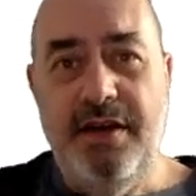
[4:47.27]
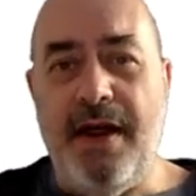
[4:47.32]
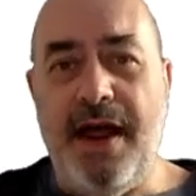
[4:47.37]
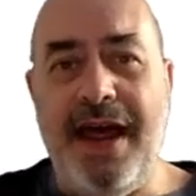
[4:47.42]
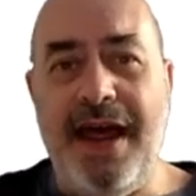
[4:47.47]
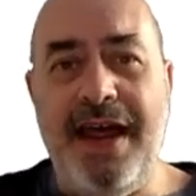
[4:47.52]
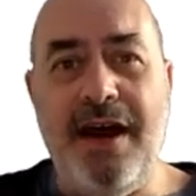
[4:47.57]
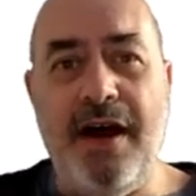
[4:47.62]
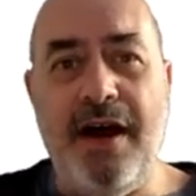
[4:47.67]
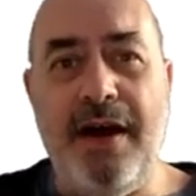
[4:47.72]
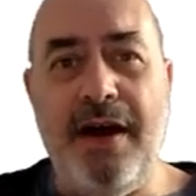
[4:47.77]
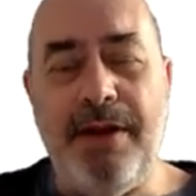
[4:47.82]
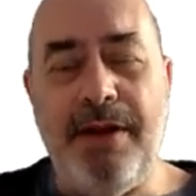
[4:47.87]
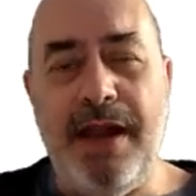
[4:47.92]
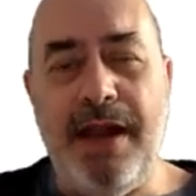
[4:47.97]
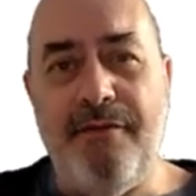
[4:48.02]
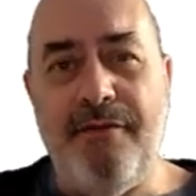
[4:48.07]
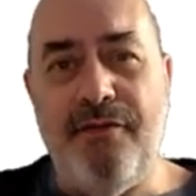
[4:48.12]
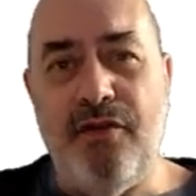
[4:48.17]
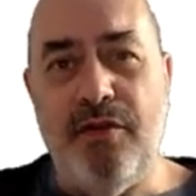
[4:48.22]
AI
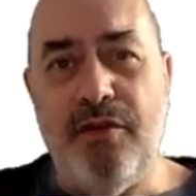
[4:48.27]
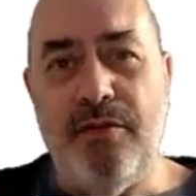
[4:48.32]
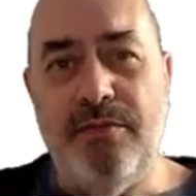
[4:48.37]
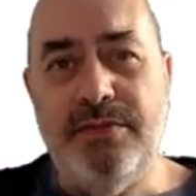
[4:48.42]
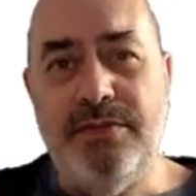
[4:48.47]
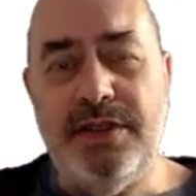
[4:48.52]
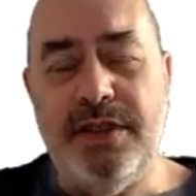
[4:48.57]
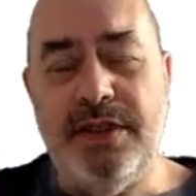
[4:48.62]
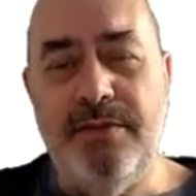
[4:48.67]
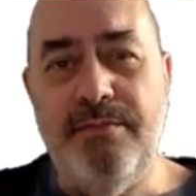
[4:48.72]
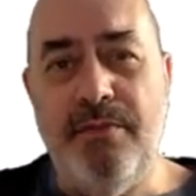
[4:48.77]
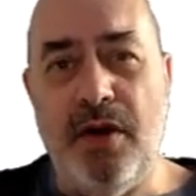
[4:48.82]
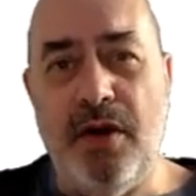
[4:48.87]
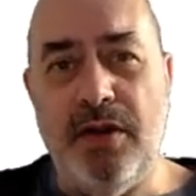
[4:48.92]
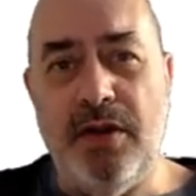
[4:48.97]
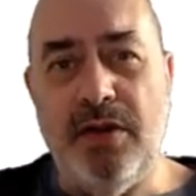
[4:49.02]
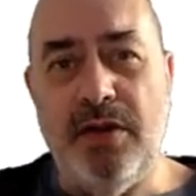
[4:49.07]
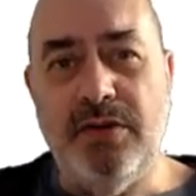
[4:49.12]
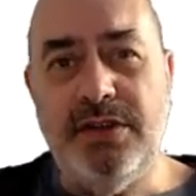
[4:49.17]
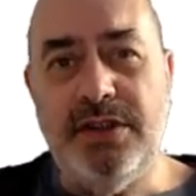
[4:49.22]
platforms and
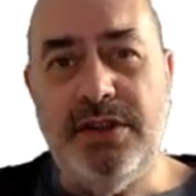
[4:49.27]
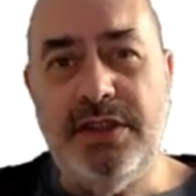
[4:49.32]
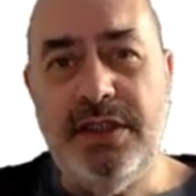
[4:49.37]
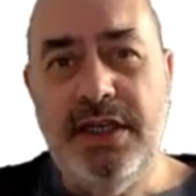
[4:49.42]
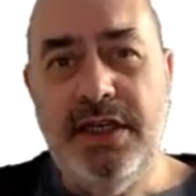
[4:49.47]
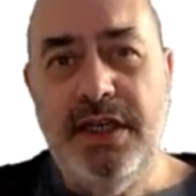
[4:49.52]
models,